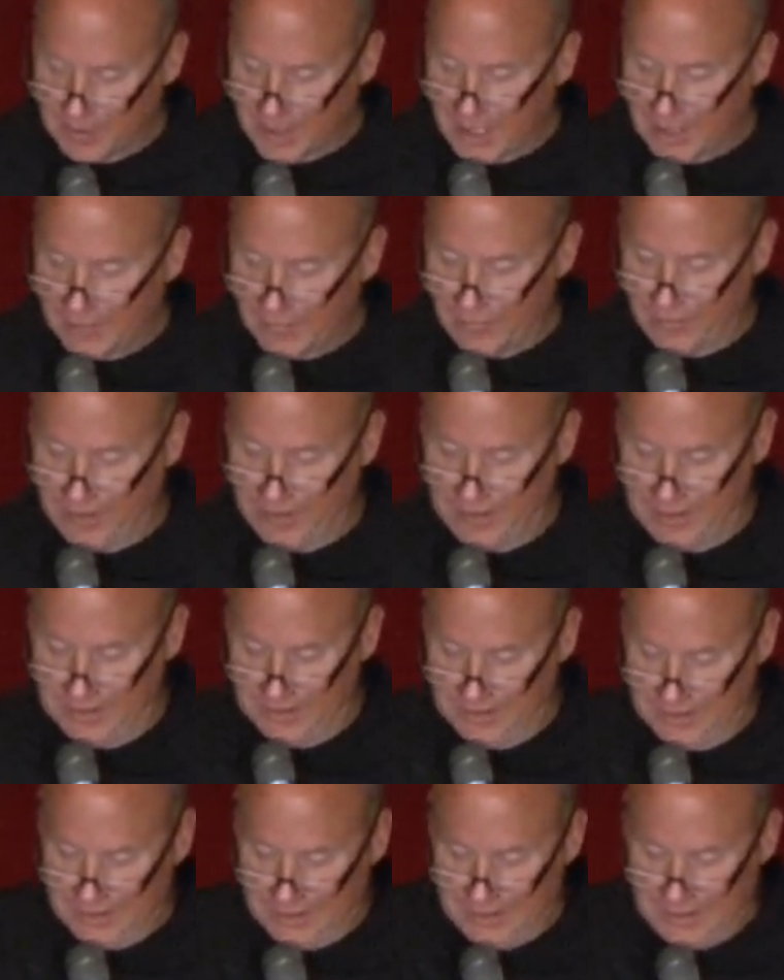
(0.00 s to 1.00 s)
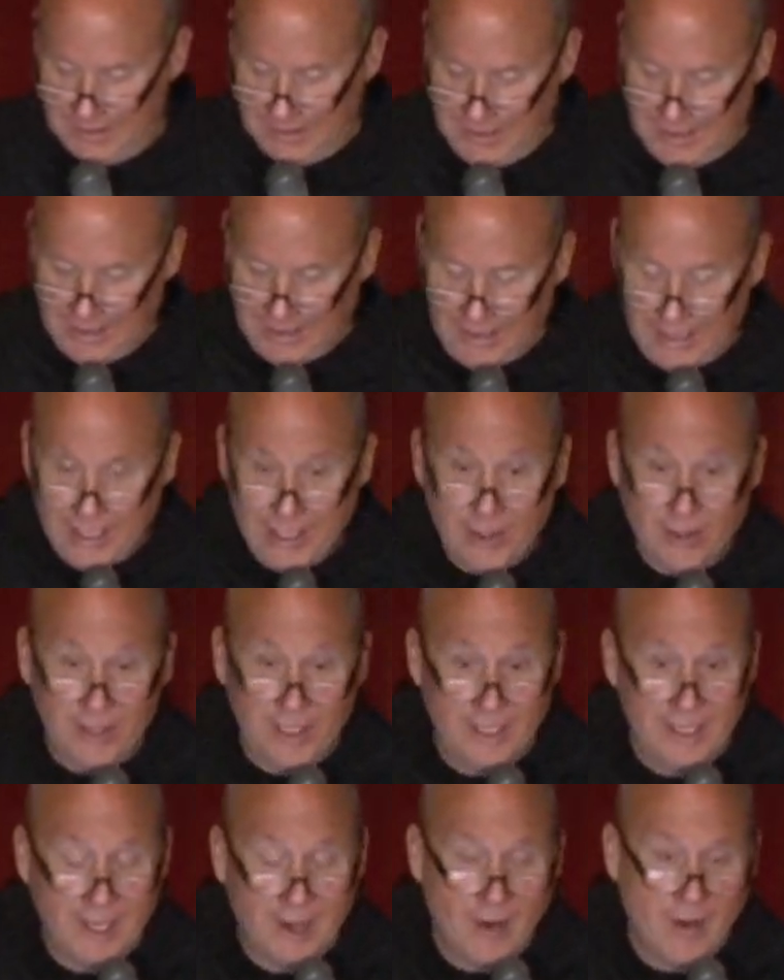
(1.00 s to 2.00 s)
laughing.
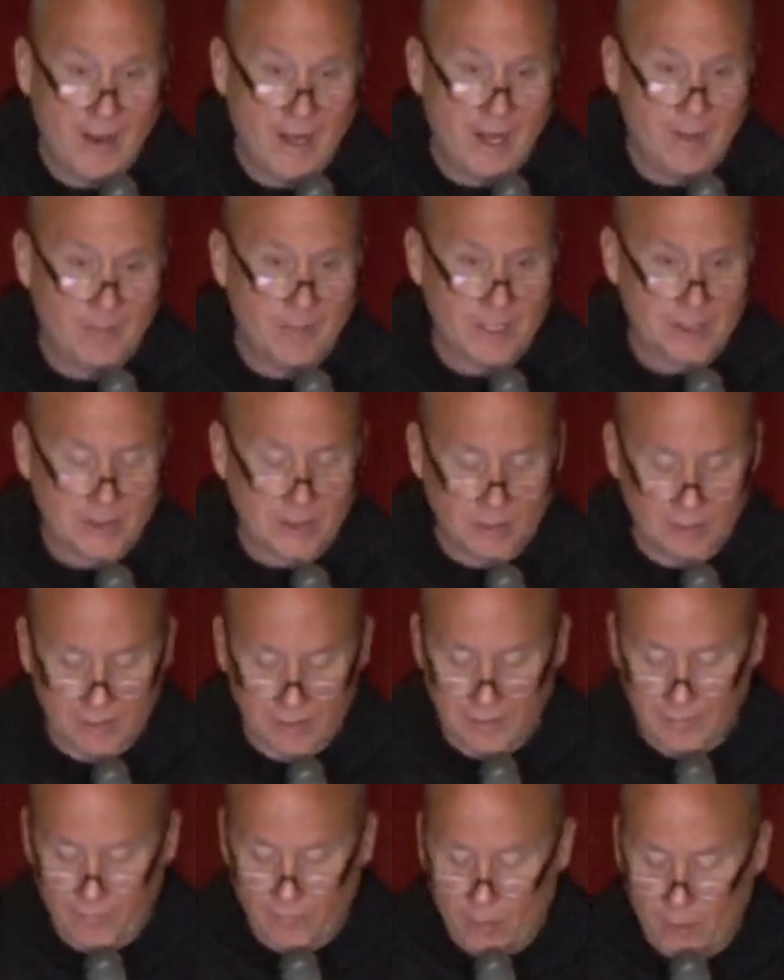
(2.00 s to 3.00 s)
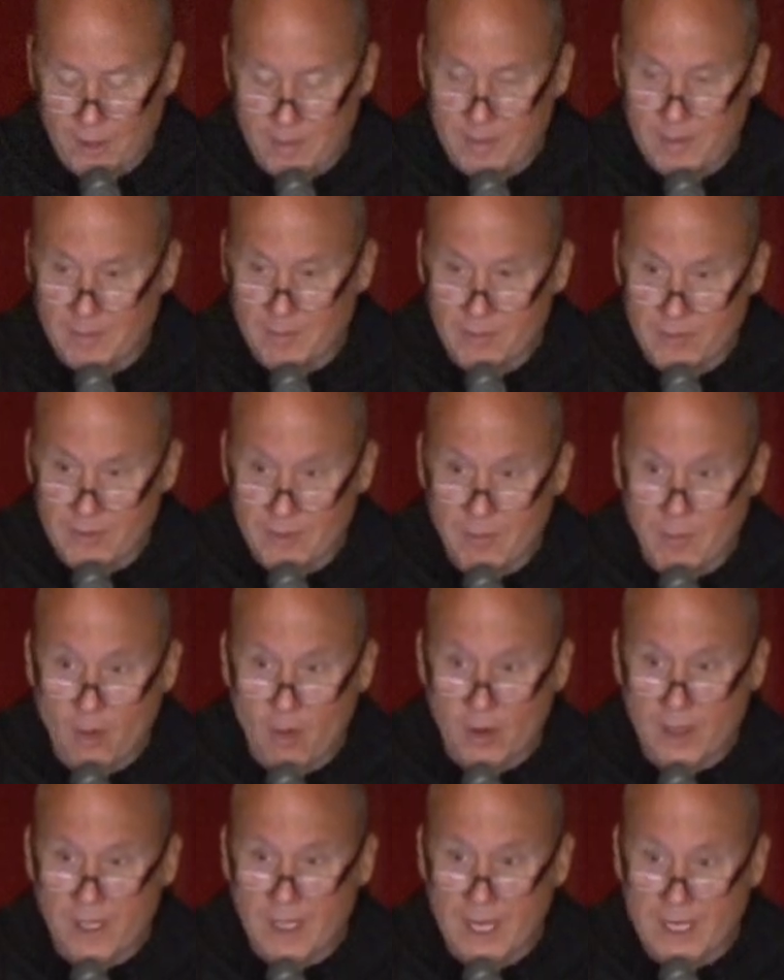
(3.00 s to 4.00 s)
Literally, all right, I'm much older than 40, but the
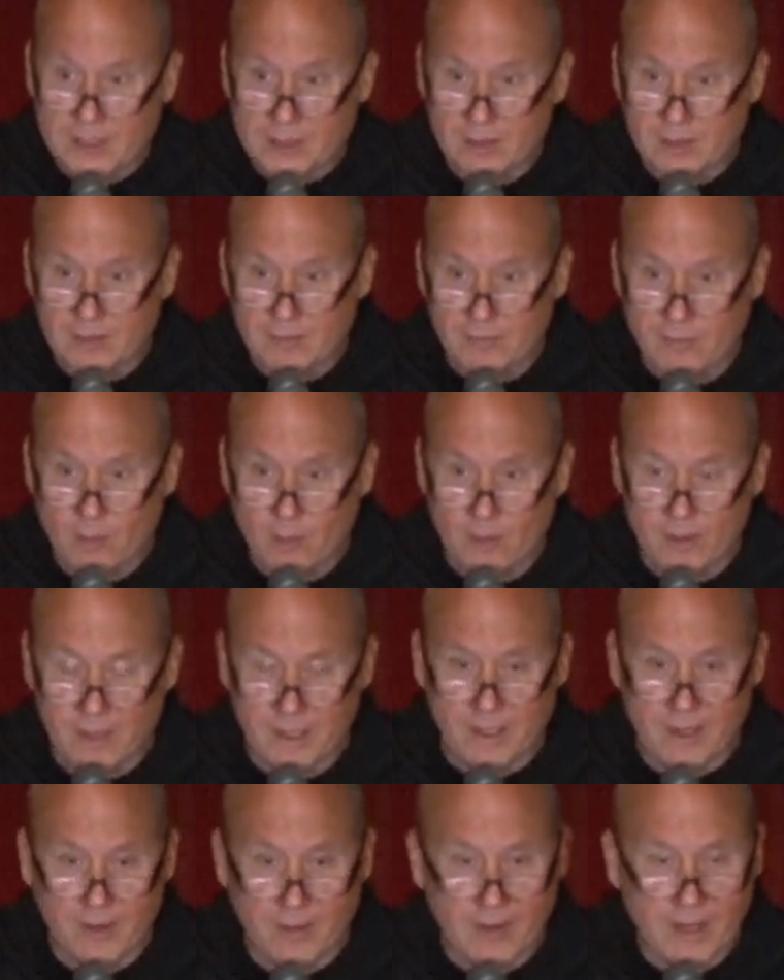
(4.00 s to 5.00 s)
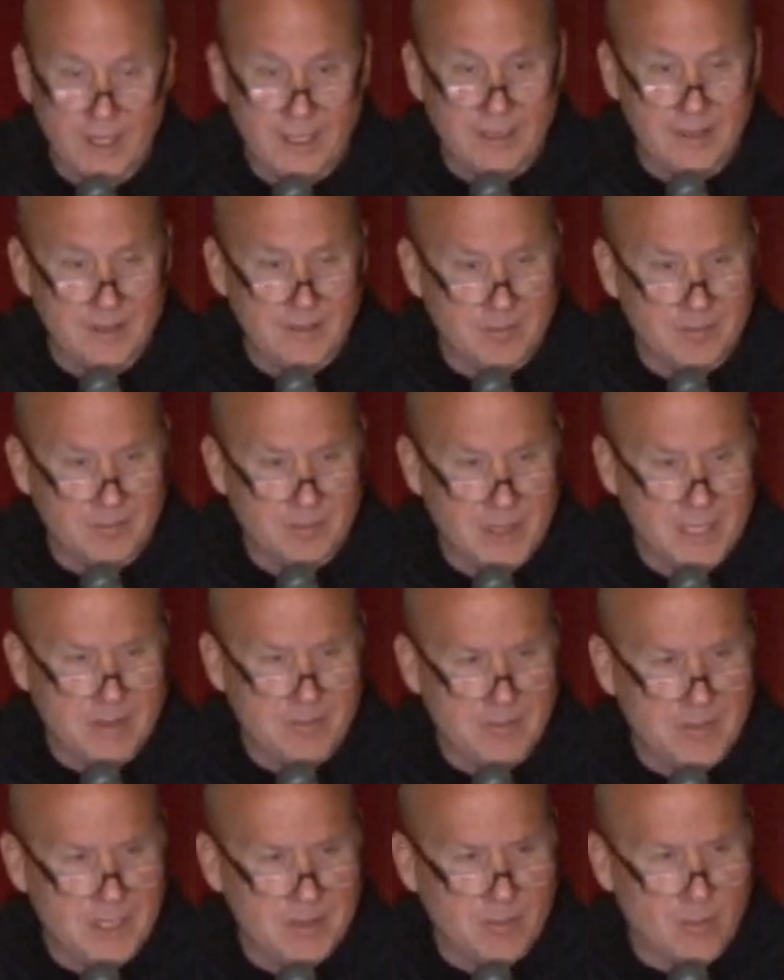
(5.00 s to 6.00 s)
morning I turned 40, all right,
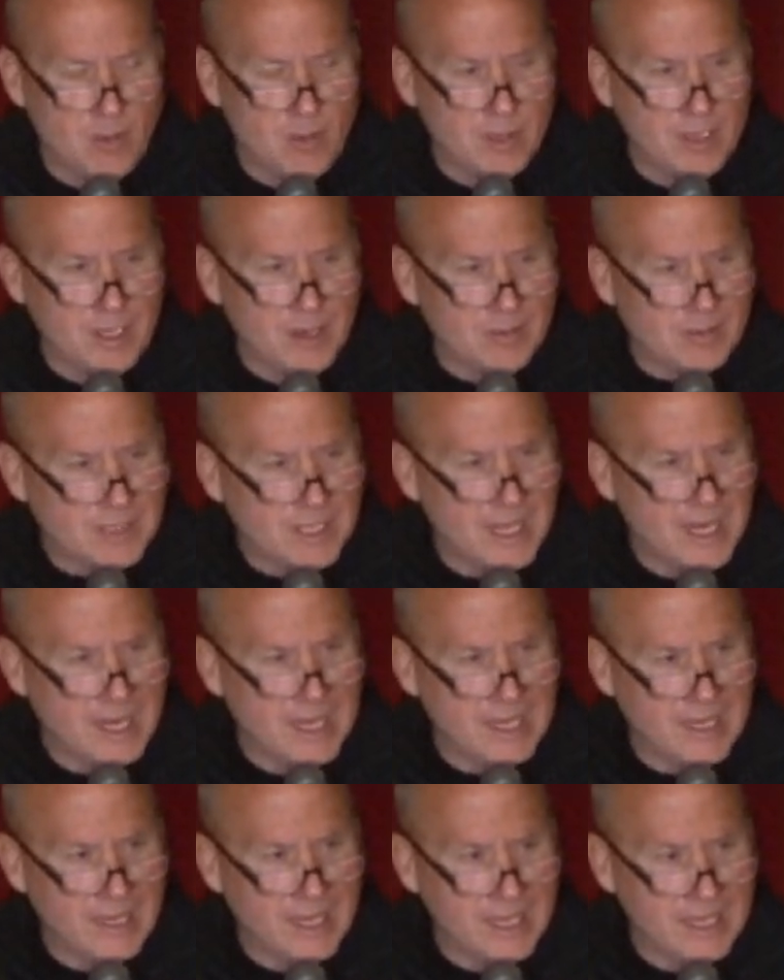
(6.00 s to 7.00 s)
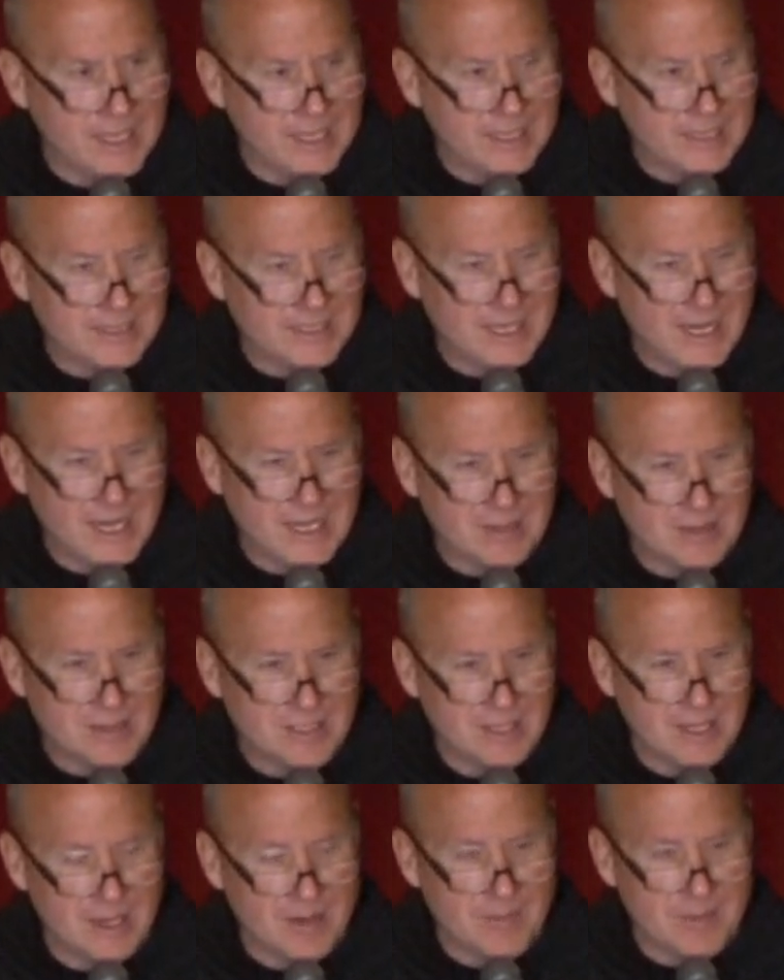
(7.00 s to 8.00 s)
mid mid morning, I was kind of had a headache. I said, I
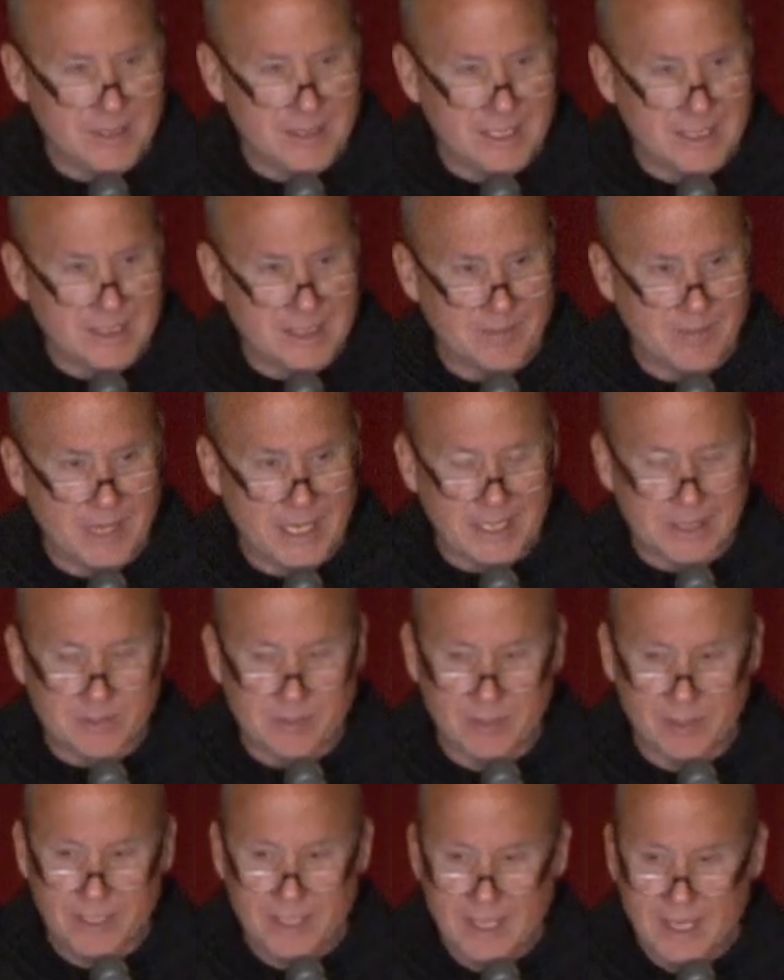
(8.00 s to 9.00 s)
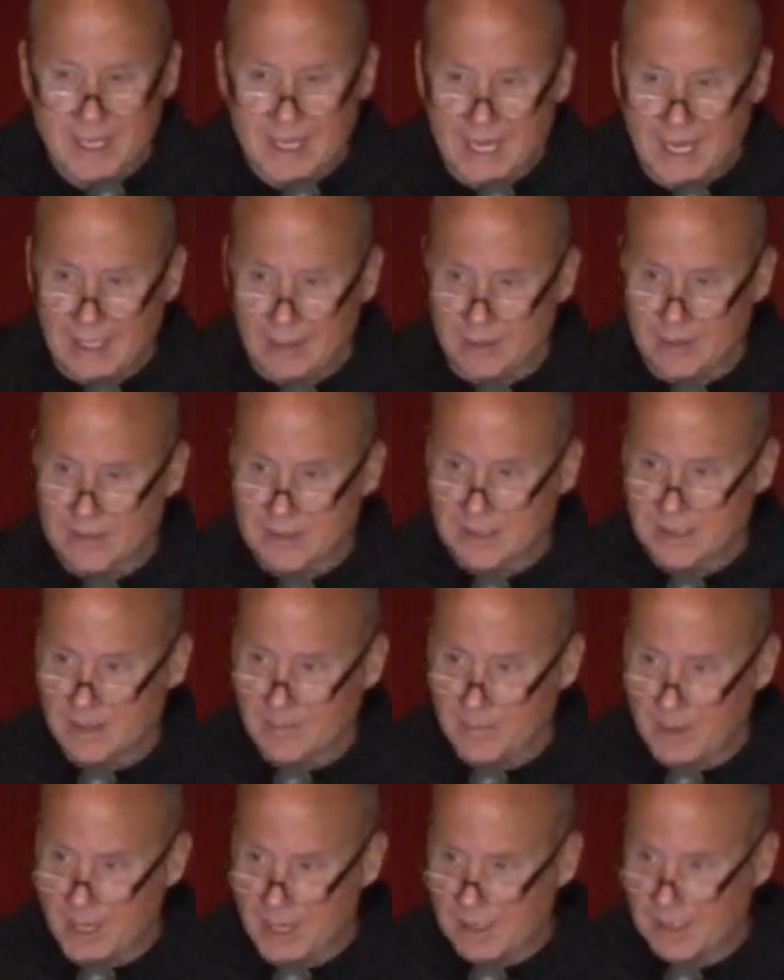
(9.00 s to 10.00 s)
think I'm going to take some aspirin. I looked at the
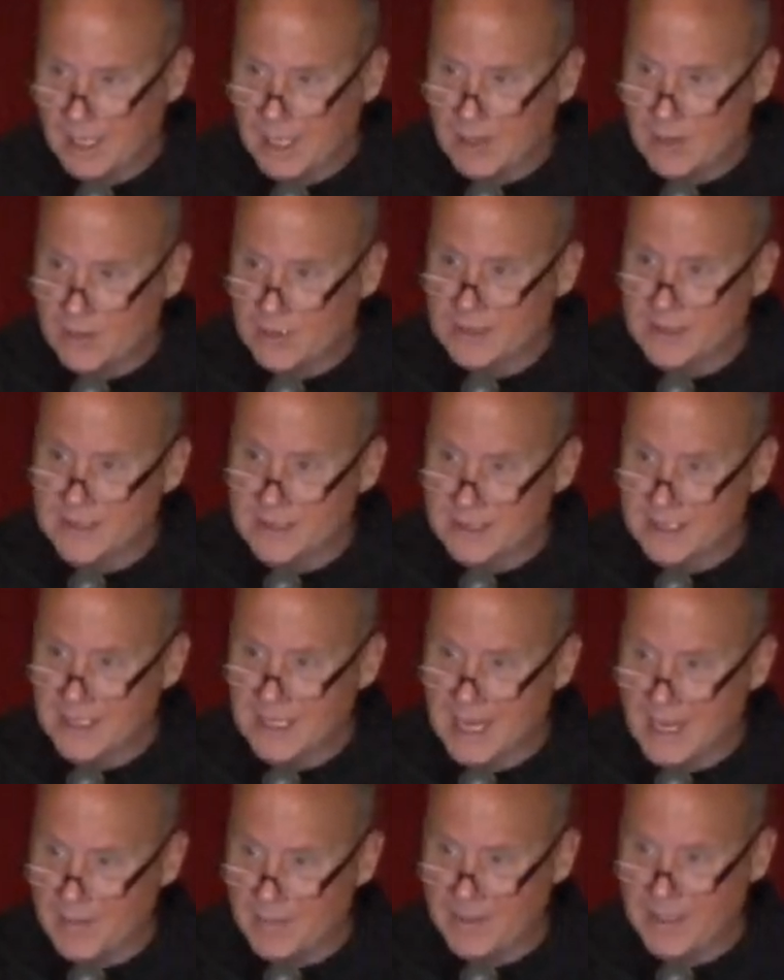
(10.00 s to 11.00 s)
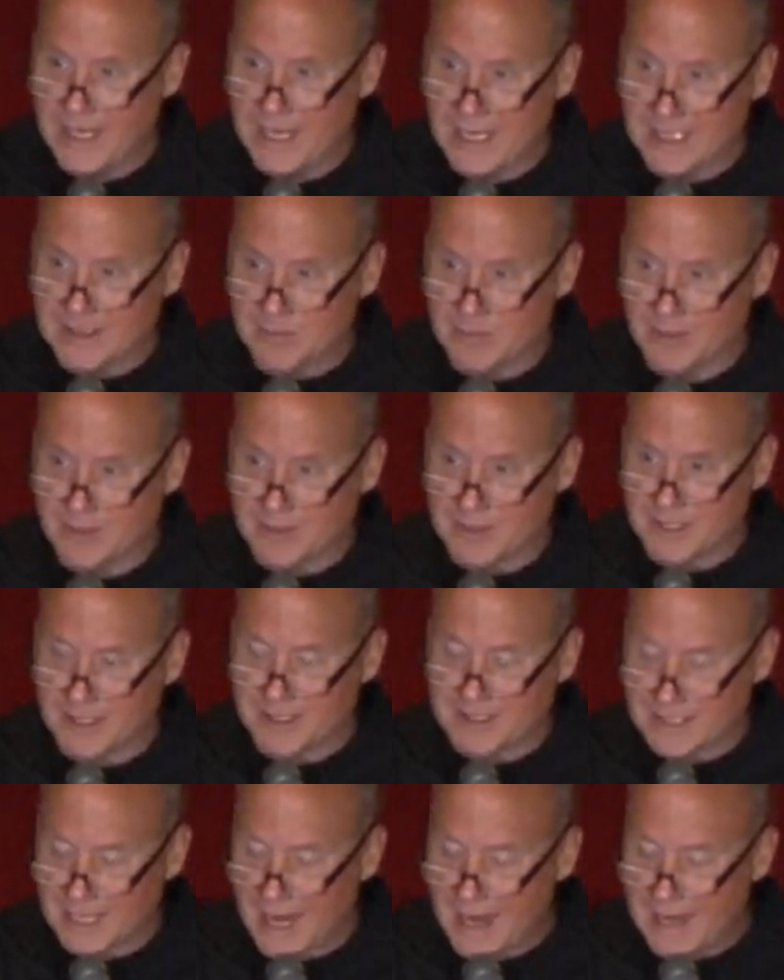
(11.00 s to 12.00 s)
bottle, I couldn't see how many aspirins.
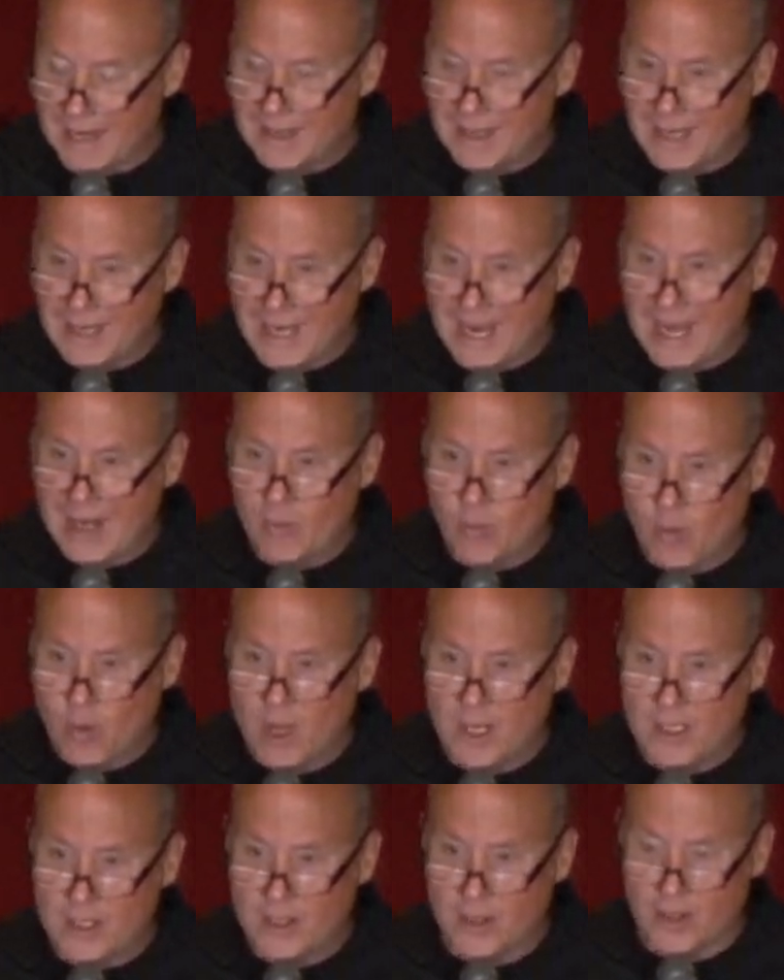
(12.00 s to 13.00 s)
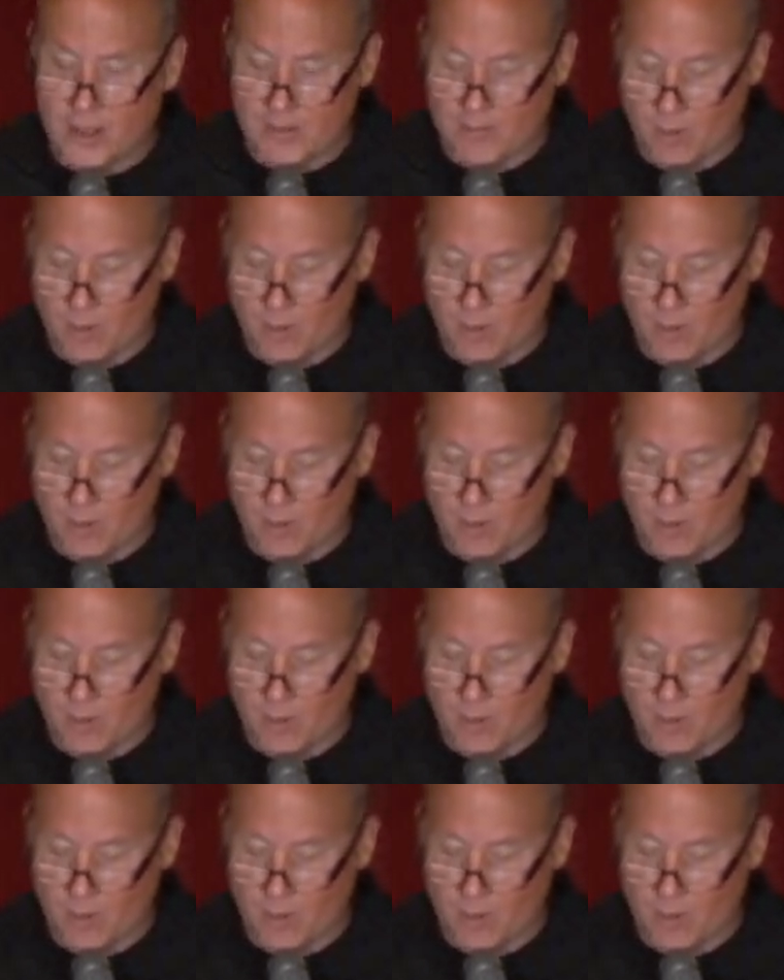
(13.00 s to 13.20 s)
It's like I had one good